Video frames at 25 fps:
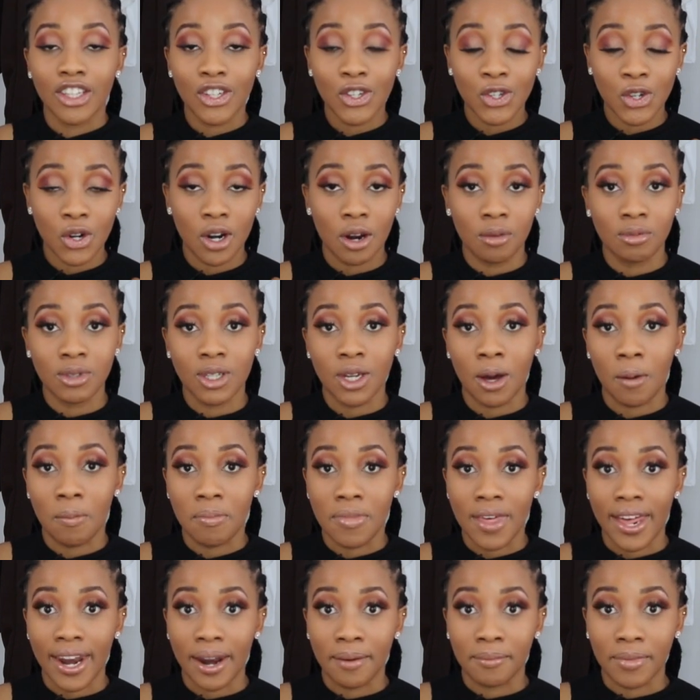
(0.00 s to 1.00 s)
This crop
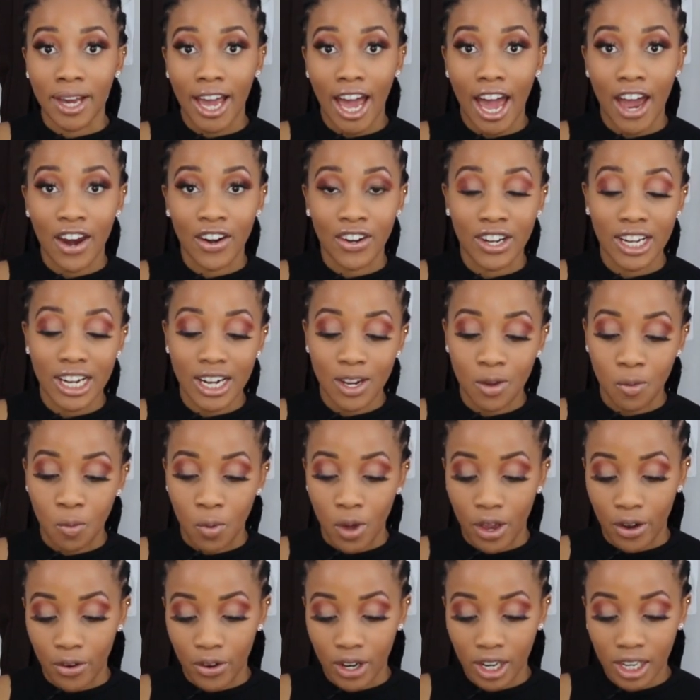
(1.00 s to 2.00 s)
top that I'm currently
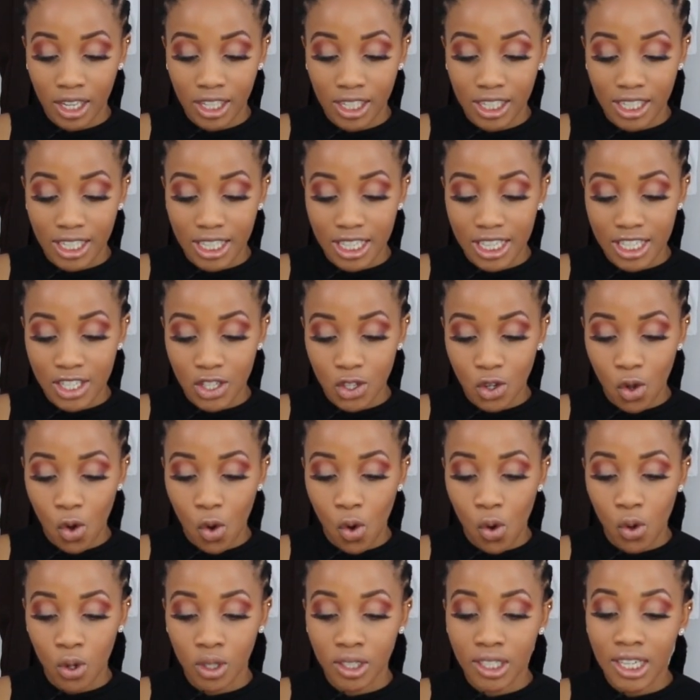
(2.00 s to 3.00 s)
wearing is
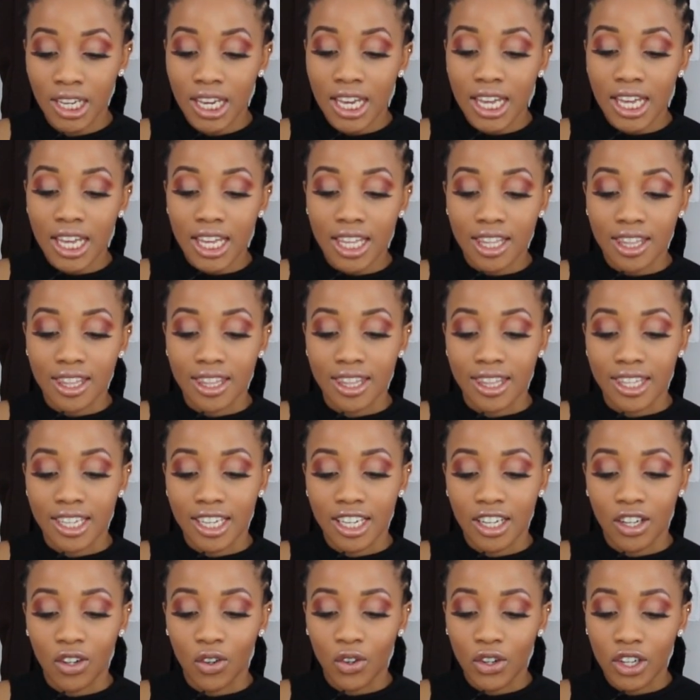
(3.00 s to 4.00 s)
called
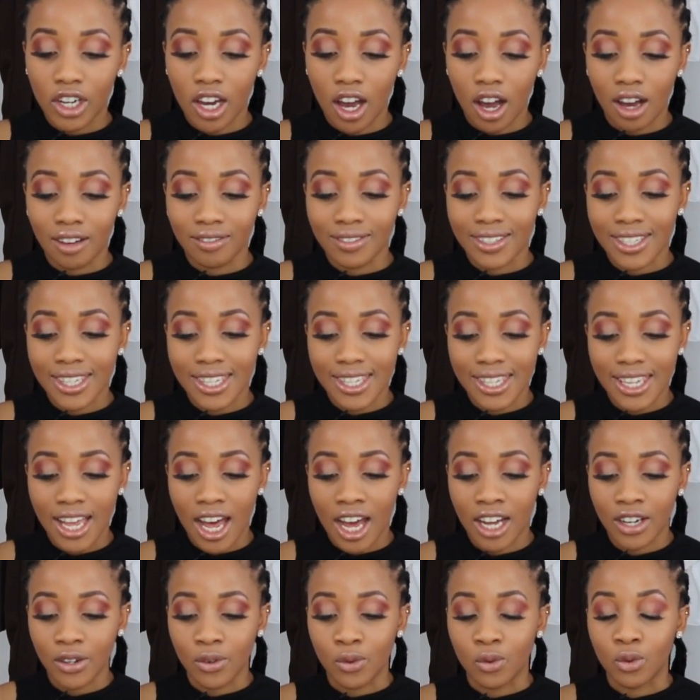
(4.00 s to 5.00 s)
the Lori Harvey
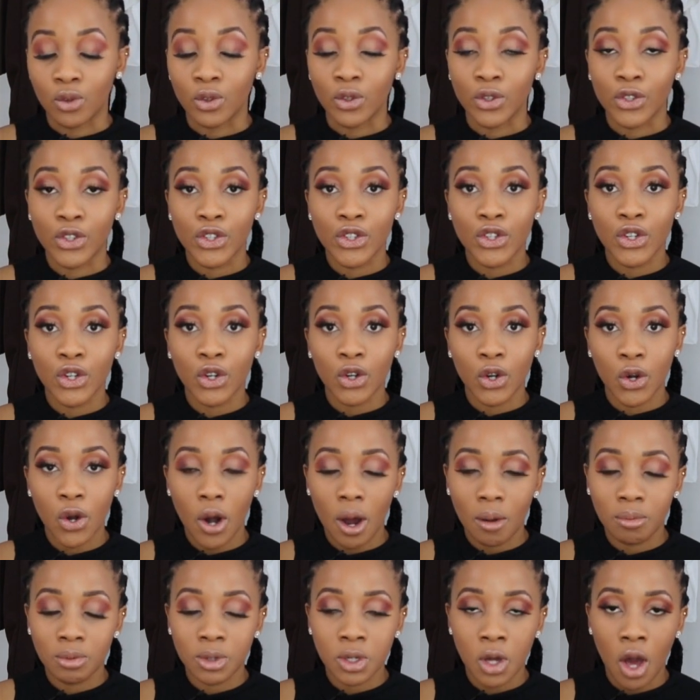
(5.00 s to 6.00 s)
side ruched
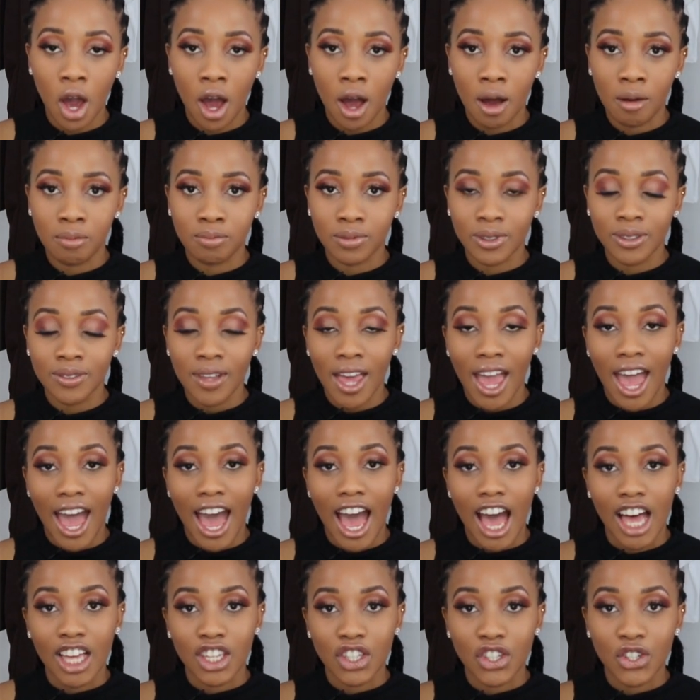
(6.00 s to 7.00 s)
crop top.
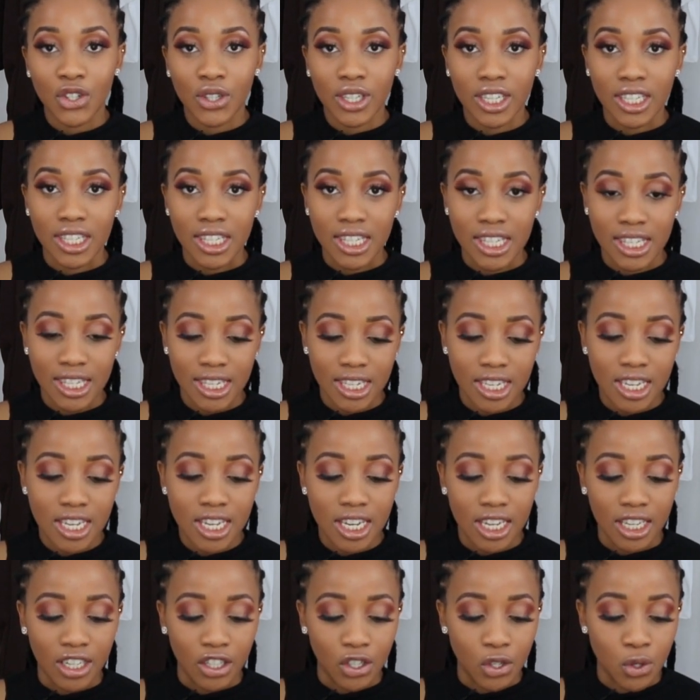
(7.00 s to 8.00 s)
As you can see,
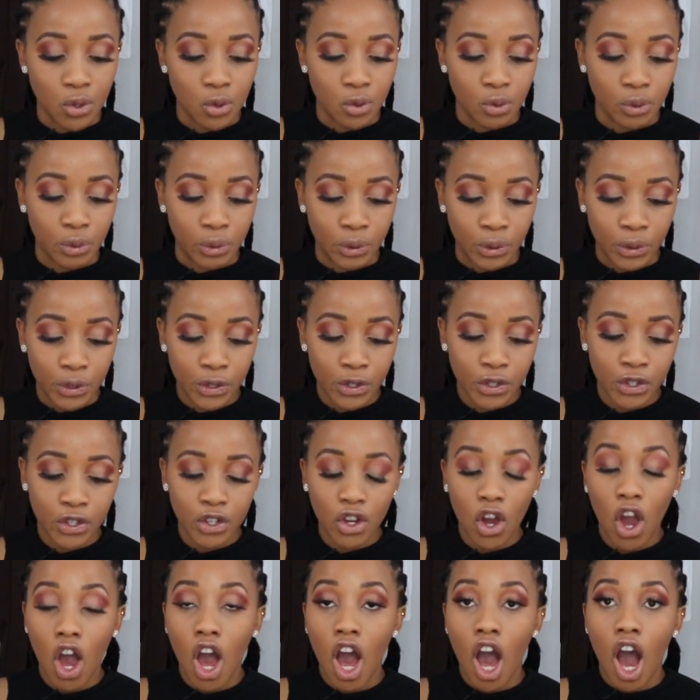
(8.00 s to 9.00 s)
it is ruched
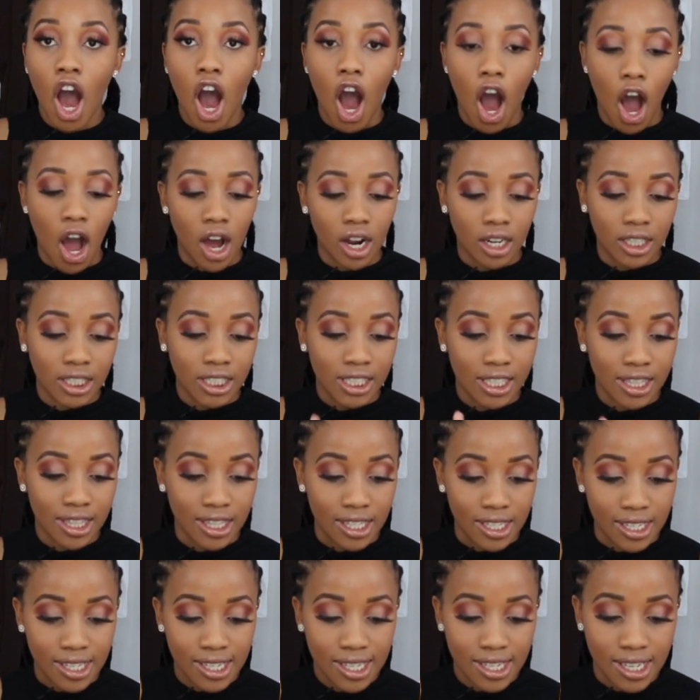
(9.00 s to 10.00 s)
on
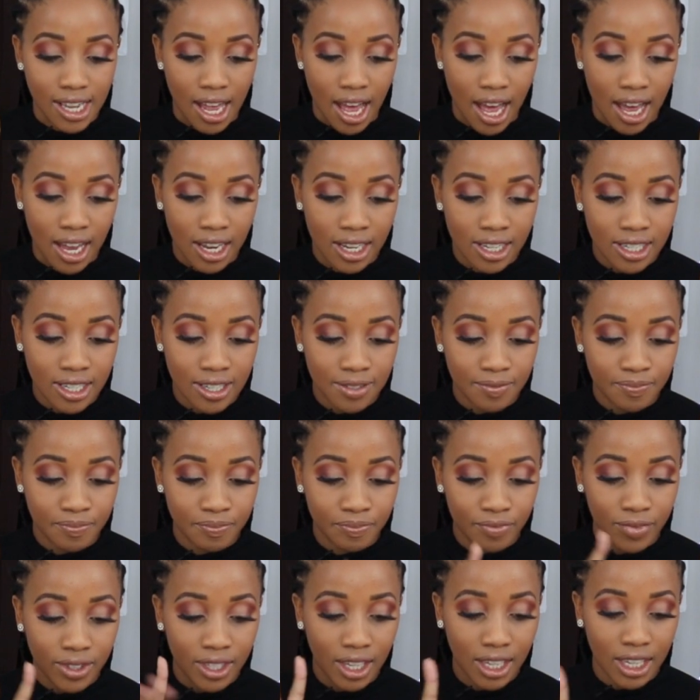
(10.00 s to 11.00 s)
the side.
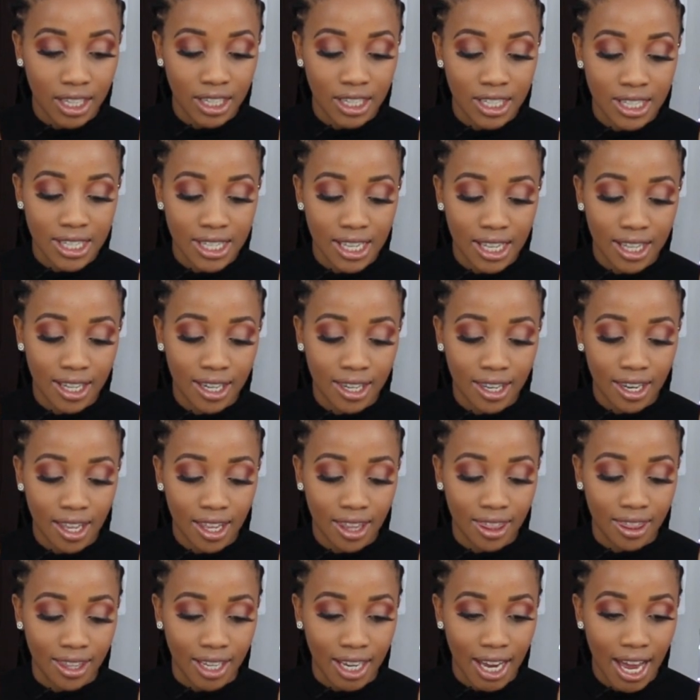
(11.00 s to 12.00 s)
It is in
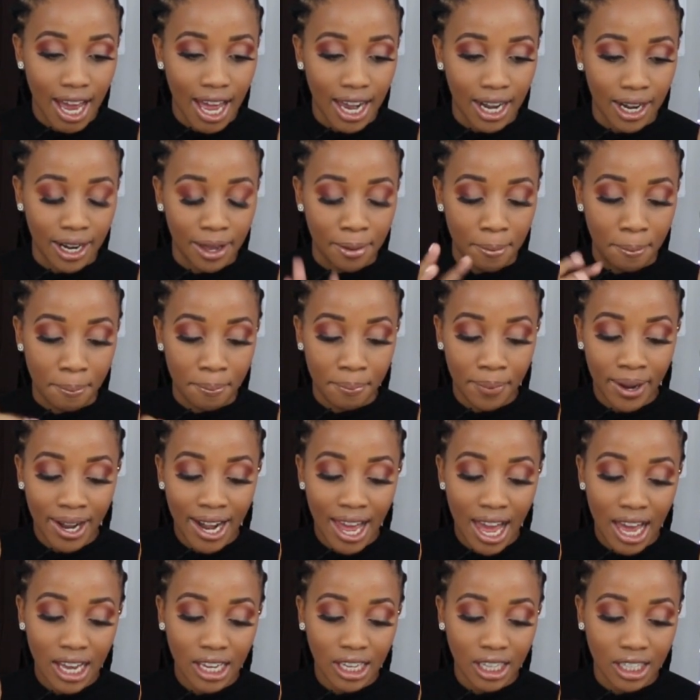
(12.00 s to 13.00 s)
the color
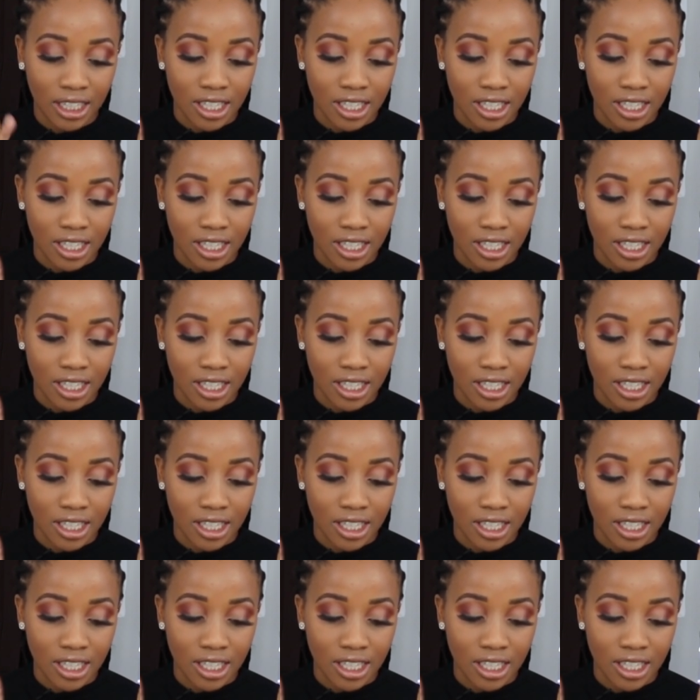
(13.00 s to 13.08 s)
black.